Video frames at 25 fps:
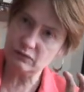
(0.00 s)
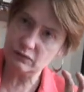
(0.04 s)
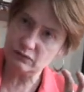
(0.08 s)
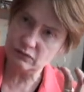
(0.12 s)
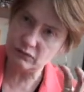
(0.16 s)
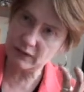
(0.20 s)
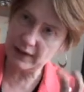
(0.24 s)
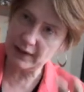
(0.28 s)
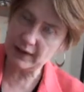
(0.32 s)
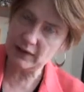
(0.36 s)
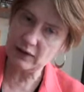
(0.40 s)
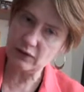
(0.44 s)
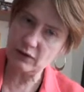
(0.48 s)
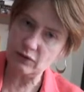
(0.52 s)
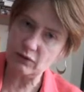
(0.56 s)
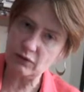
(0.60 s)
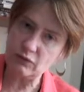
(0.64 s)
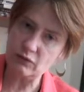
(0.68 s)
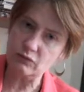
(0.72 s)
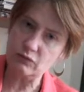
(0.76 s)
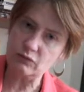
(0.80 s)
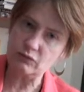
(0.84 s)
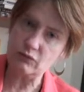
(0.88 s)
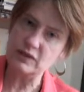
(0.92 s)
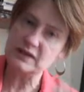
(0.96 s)
writer
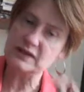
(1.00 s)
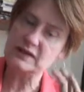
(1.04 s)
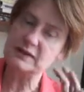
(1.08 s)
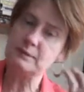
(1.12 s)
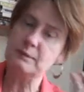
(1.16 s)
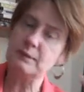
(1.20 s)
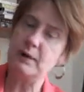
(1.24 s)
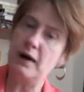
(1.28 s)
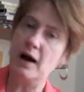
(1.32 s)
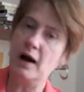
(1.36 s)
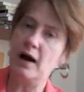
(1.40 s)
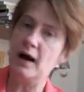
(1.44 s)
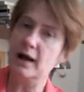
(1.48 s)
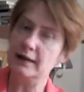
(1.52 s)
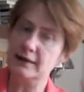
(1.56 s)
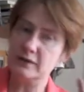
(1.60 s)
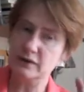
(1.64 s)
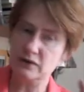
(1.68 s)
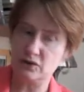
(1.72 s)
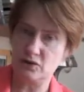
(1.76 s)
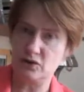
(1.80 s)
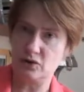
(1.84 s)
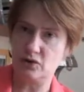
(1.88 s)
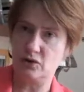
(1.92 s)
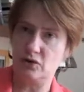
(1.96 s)

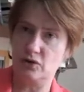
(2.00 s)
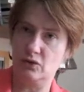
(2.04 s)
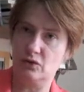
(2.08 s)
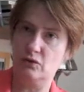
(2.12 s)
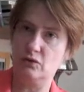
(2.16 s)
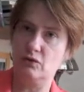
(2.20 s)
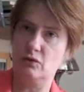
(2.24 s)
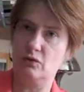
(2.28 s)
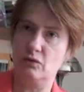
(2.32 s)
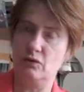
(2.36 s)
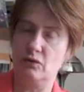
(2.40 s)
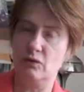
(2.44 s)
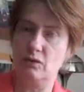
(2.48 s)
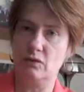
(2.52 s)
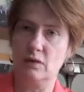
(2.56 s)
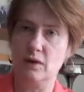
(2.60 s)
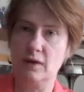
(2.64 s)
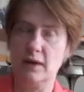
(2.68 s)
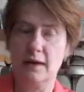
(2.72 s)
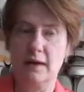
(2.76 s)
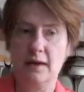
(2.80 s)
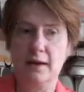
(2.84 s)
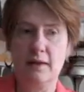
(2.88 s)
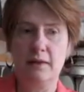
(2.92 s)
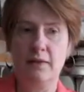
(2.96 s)
respond to
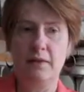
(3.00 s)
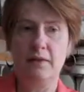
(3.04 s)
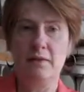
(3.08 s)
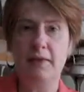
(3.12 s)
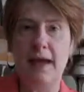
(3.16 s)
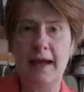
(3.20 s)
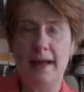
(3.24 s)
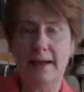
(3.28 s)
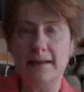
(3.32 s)
that